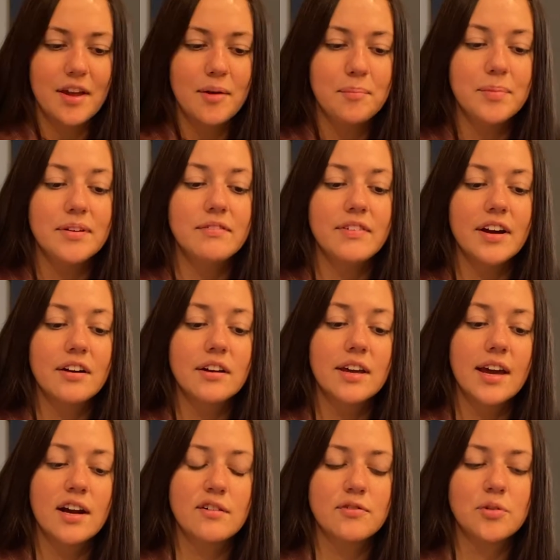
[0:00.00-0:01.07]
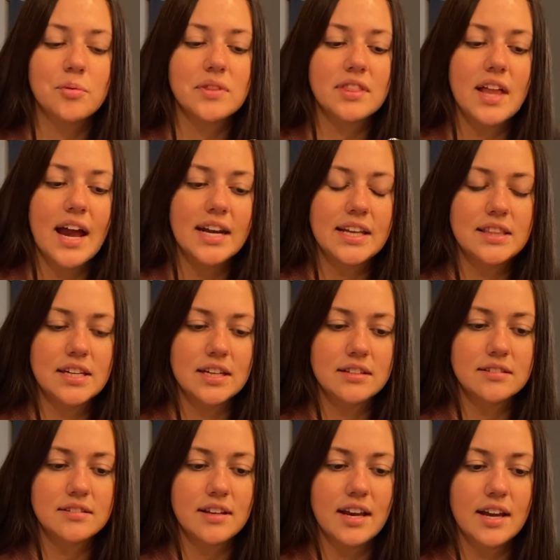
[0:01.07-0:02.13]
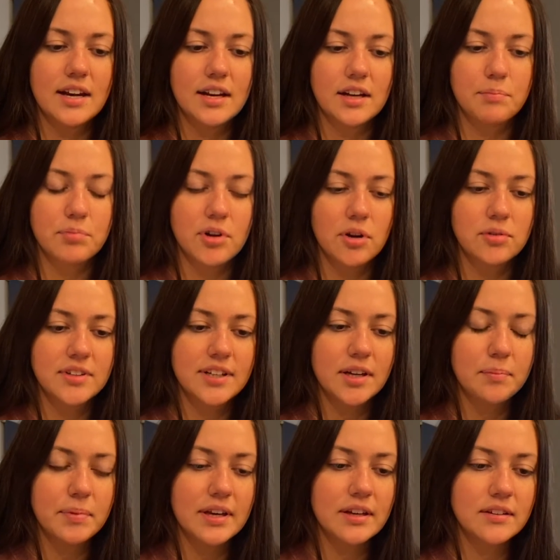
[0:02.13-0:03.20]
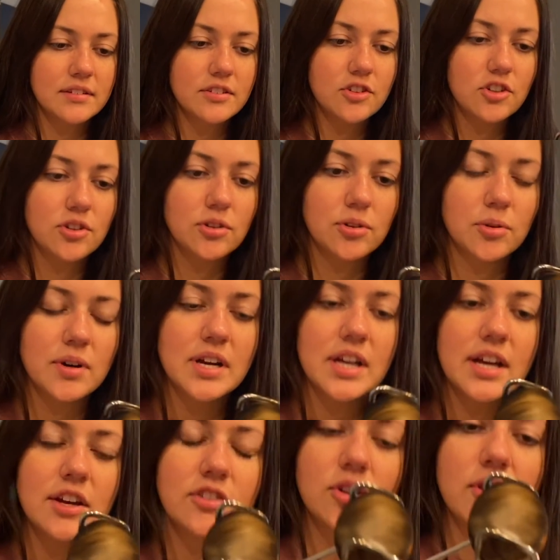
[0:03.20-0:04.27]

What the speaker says: Be very careful when lighting this, and a pro tip is so